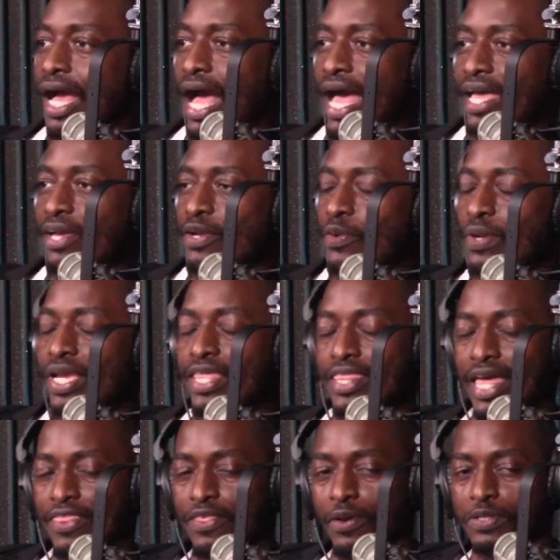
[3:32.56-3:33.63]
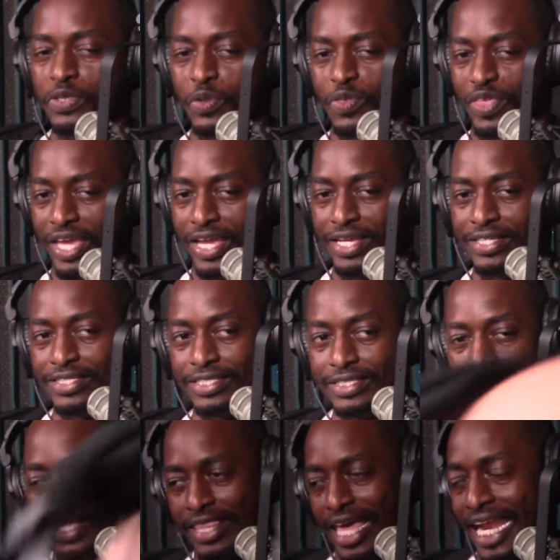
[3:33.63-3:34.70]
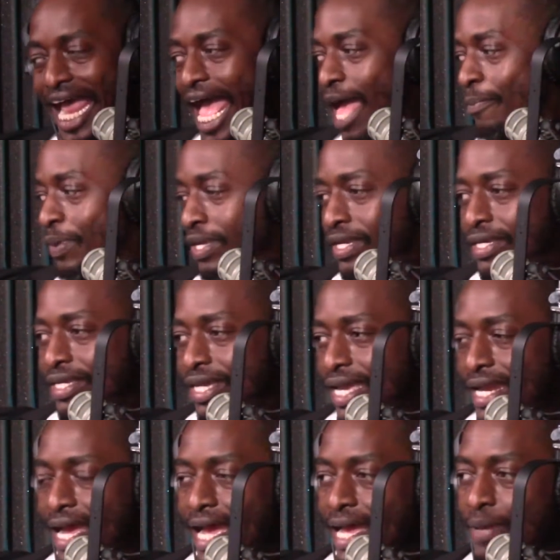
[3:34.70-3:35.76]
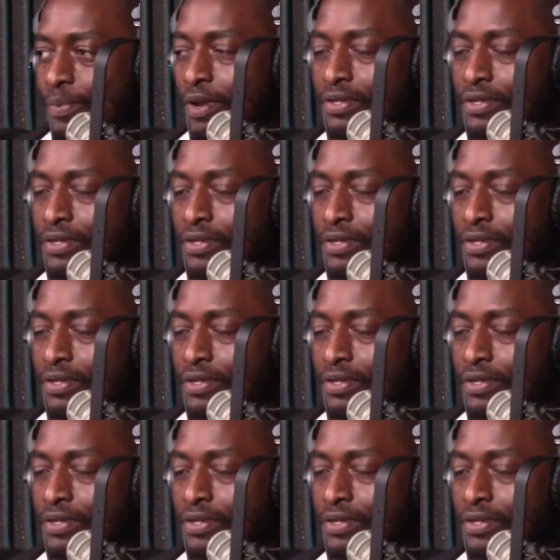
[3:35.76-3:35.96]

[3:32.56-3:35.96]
I agree that those are things that happened, and I am